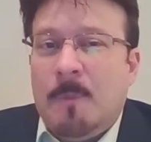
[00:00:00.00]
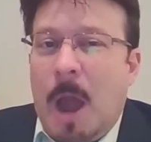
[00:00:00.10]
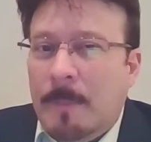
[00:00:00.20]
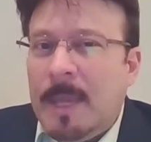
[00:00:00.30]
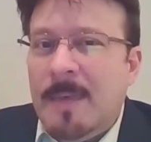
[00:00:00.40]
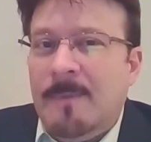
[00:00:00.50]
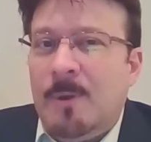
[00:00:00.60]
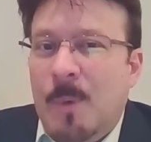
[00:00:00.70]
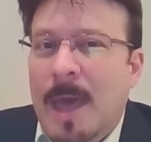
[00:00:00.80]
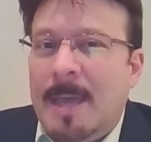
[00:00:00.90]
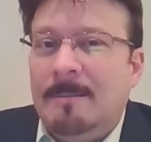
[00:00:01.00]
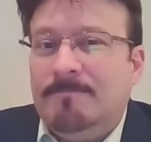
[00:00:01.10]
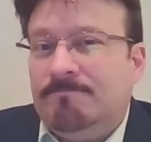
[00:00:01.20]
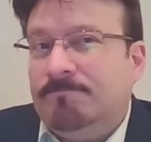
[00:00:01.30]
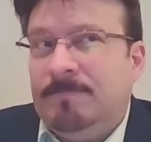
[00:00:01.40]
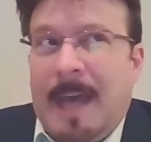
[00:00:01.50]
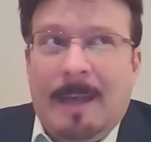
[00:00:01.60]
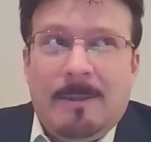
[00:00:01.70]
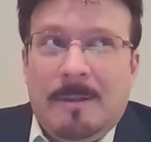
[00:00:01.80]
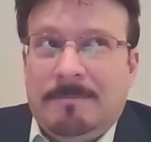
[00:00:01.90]
probably given away,
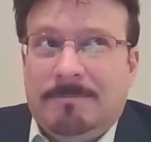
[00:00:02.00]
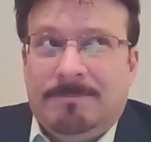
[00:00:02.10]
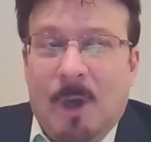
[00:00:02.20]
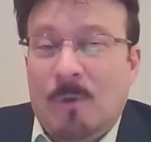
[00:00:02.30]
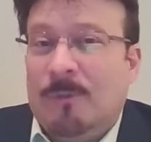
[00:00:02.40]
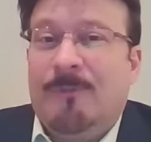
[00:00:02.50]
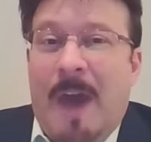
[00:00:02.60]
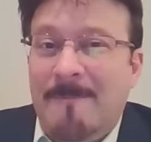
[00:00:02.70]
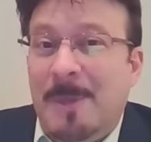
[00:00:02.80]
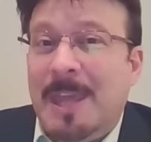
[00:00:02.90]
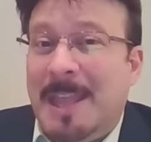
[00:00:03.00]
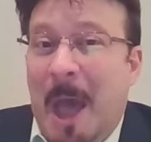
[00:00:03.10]
I don't know, over $5 million